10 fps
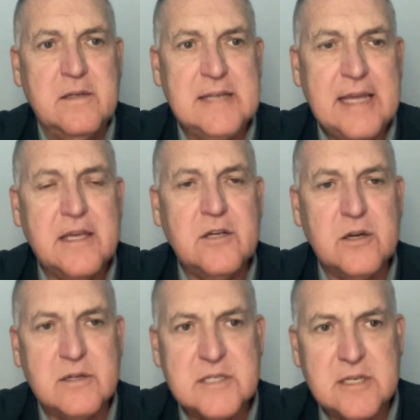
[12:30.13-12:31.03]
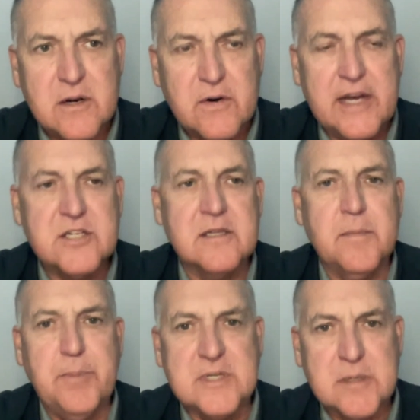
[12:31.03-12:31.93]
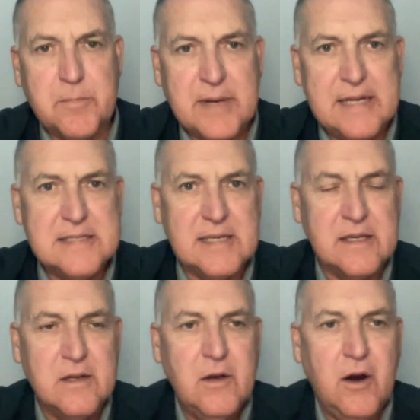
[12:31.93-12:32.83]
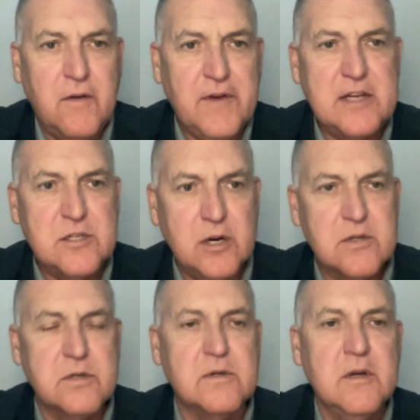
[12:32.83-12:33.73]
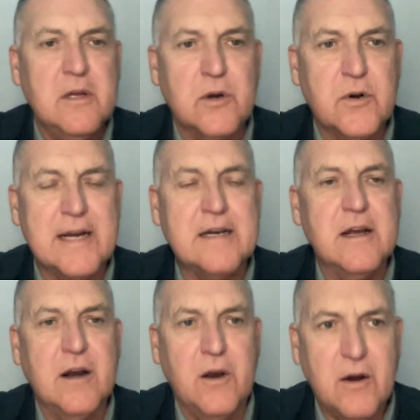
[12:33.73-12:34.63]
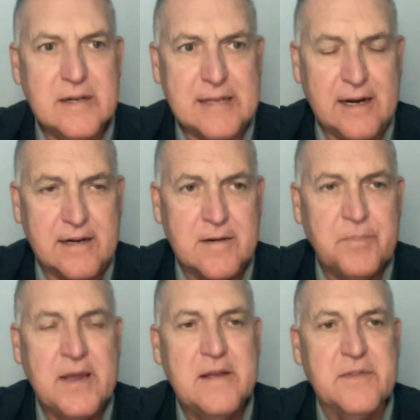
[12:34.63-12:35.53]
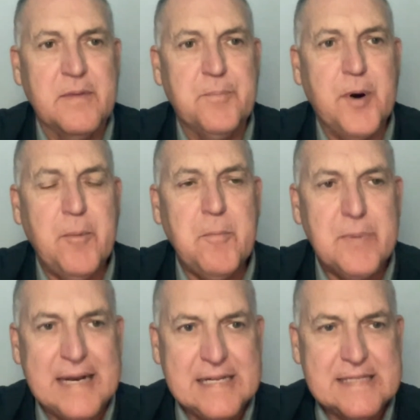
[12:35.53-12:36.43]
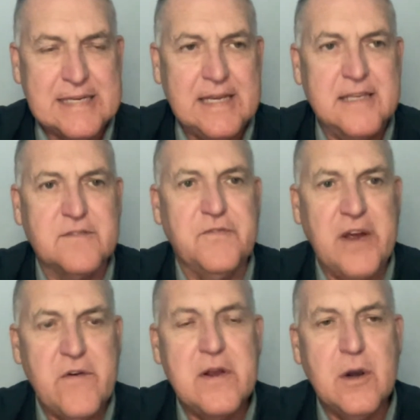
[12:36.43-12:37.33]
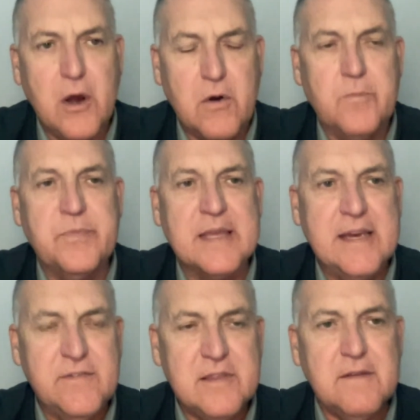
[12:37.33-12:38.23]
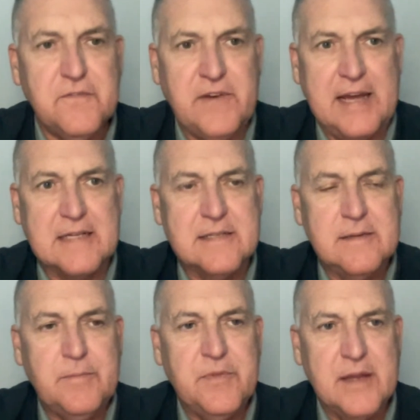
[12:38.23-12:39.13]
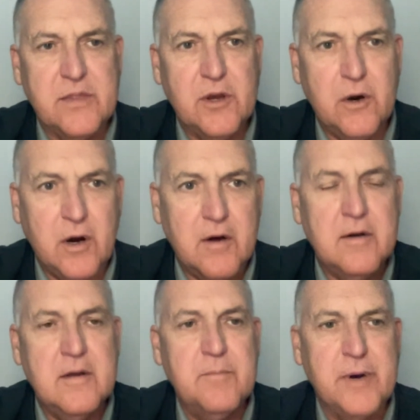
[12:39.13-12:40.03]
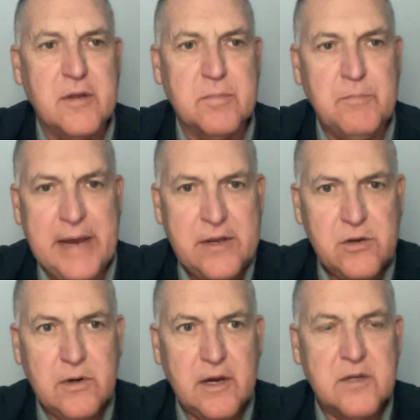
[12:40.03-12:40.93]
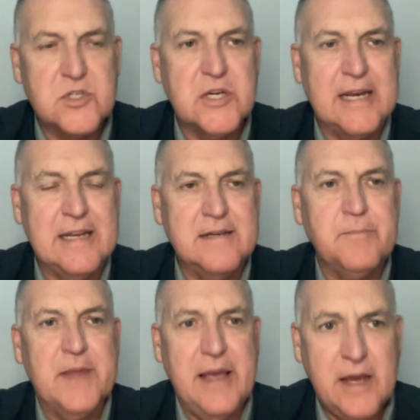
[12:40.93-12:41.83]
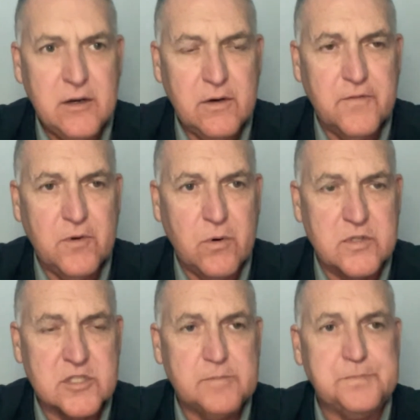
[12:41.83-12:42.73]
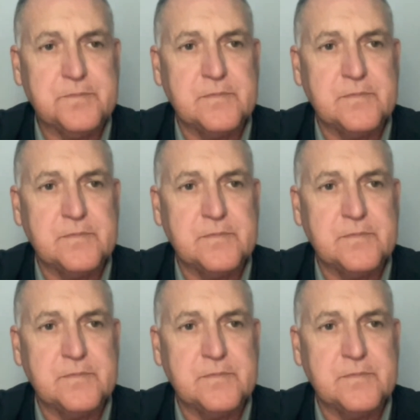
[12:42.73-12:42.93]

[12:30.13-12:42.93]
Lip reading: take into consideration the possibility of a total grid lockdown, the probability is very low, given the fact that there are both manual load shedding and, of course,